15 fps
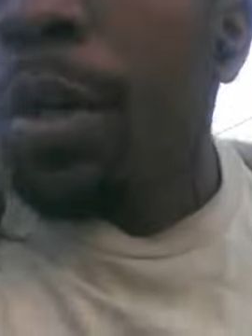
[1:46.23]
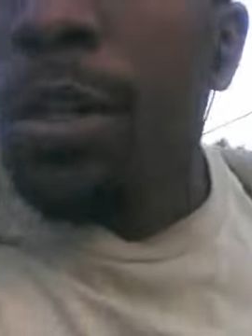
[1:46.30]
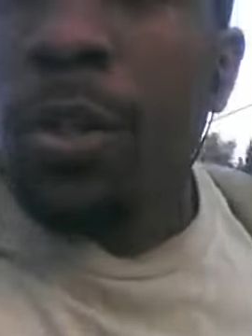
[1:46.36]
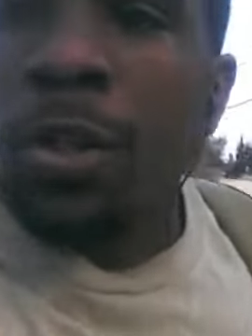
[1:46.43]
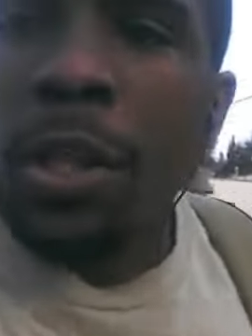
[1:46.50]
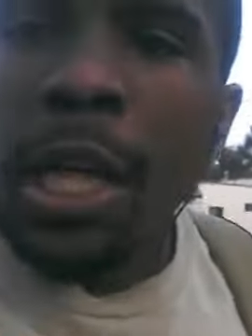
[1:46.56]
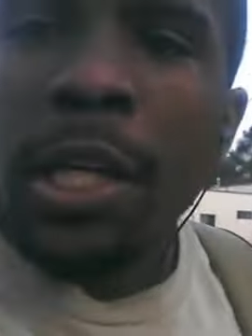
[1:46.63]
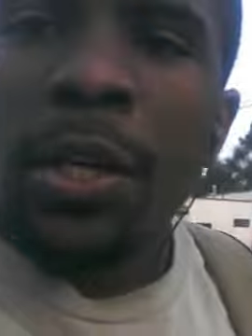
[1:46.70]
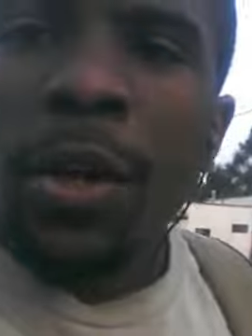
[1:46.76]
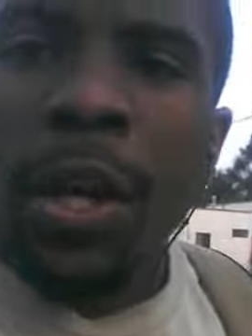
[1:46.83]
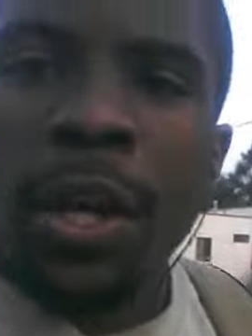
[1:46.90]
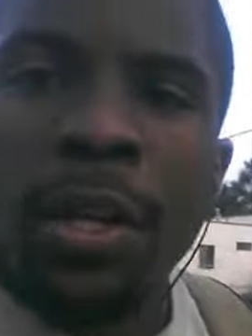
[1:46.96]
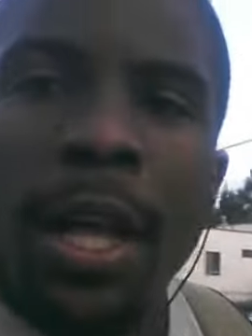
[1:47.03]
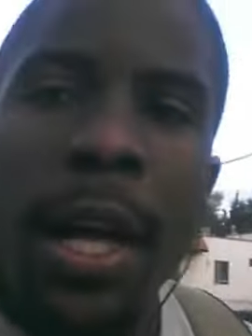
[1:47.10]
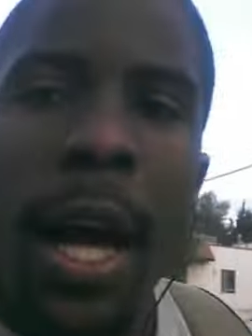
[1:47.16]
until like you
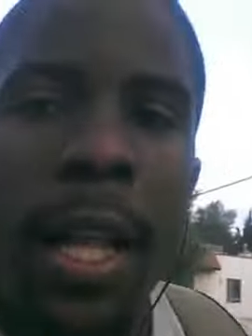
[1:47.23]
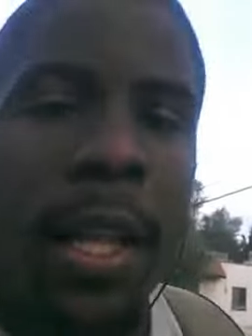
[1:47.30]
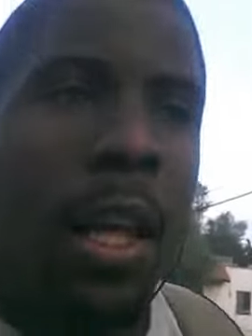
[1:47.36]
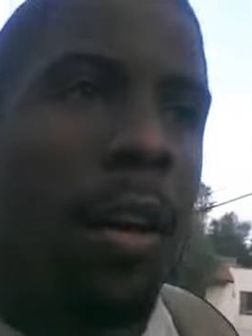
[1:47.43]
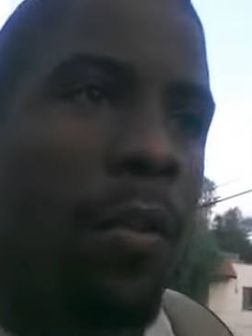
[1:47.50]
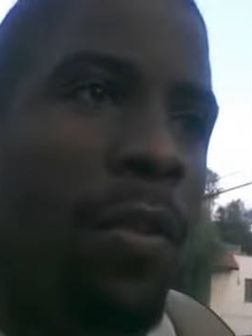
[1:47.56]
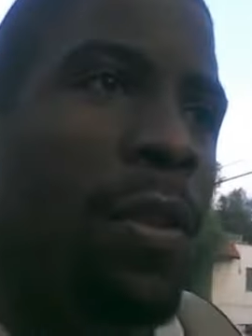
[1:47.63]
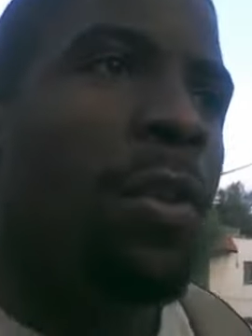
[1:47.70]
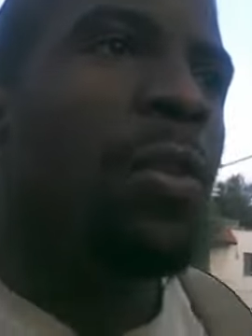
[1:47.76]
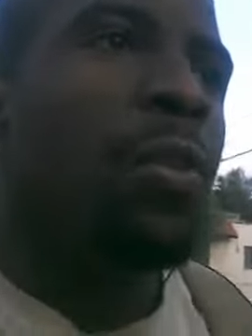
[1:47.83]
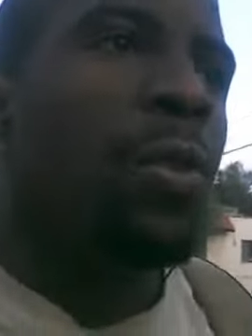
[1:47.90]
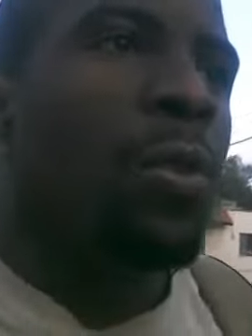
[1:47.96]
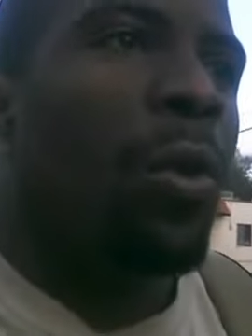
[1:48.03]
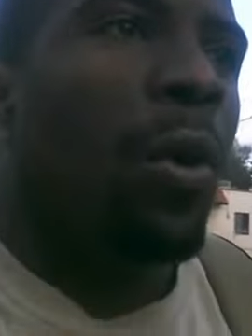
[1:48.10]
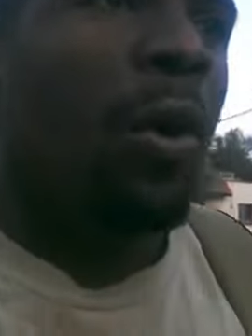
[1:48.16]
hear like I love you